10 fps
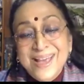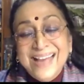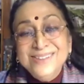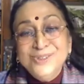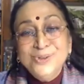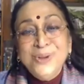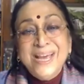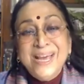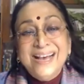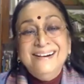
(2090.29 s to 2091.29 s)
And so
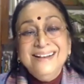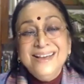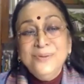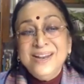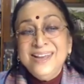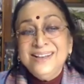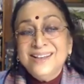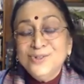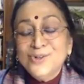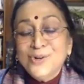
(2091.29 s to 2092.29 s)
earlier when
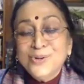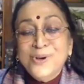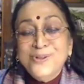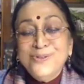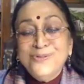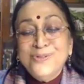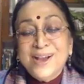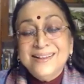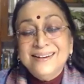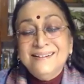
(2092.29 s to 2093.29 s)
Ekta talked about the
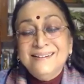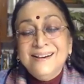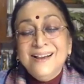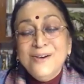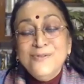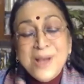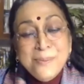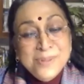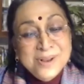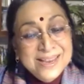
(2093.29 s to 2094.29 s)
fact that
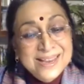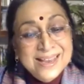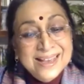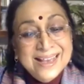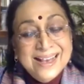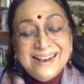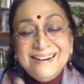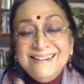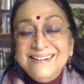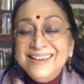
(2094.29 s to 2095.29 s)
family
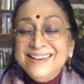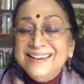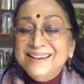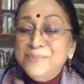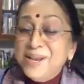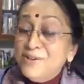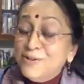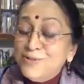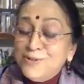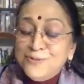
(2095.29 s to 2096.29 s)
are in
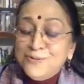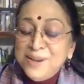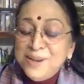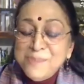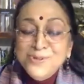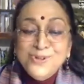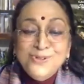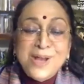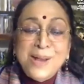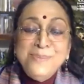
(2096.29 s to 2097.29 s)
many
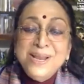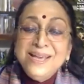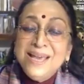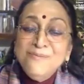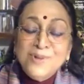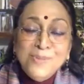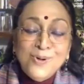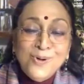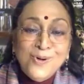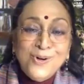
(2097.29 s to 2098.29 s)
members of family came to
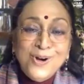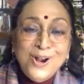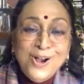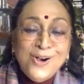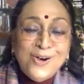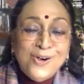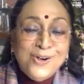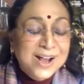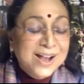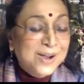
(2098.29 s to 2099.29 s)
Lahore,
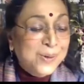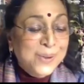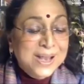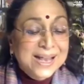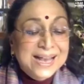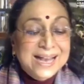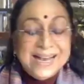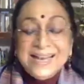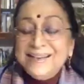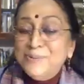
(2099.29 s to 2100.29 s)
or how
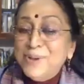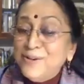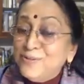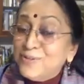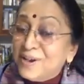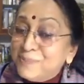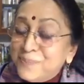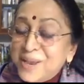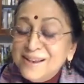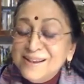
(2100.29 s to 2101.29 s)
one of our
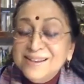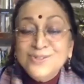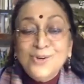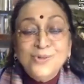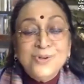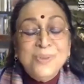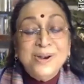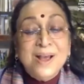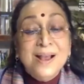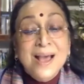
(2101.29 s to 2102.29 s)
panelists talked
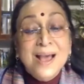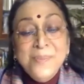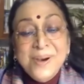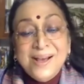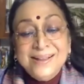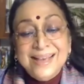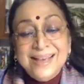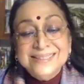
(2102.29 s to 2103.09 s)
about Allahabad as